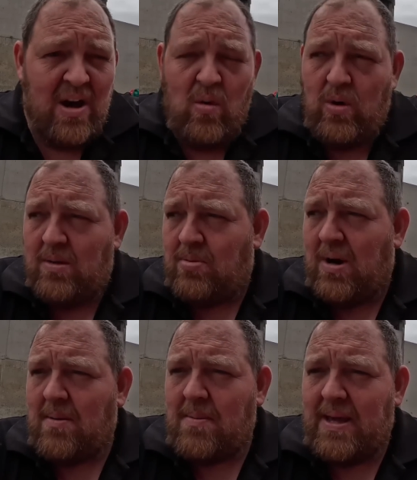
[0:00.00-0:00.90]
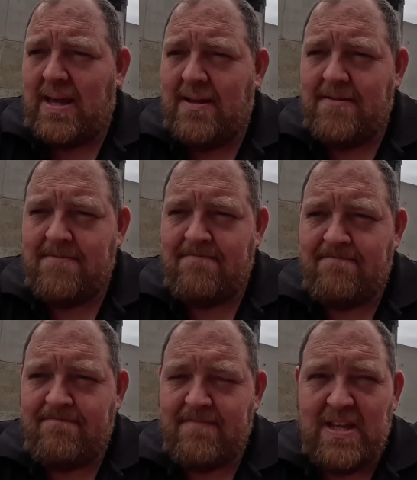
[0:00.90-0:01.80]
We'll probably,
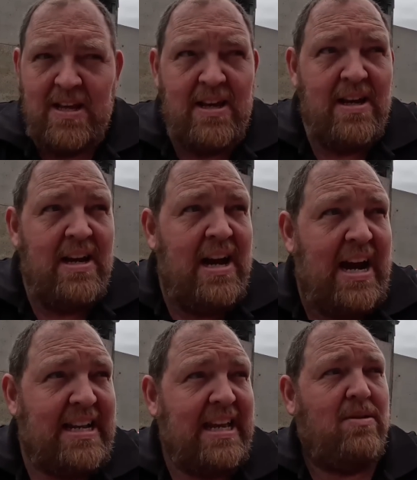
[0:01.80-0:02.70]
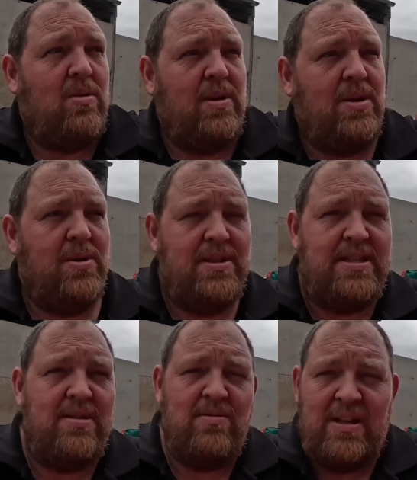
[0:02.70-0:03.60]
I think what we'll do
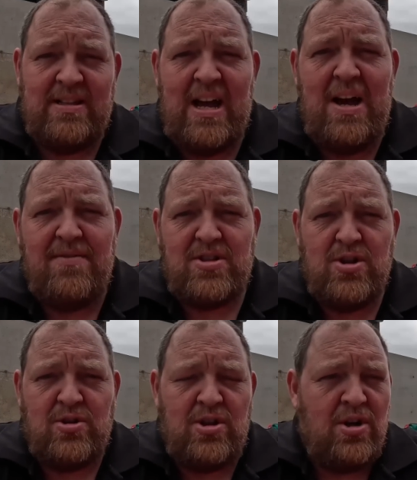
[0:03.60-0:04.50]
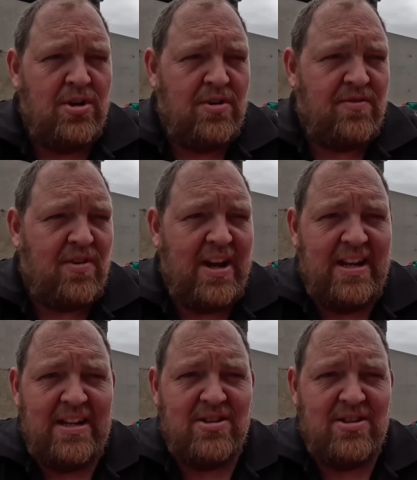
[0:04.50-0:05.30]
is we'll get the harvester hooked on Friday,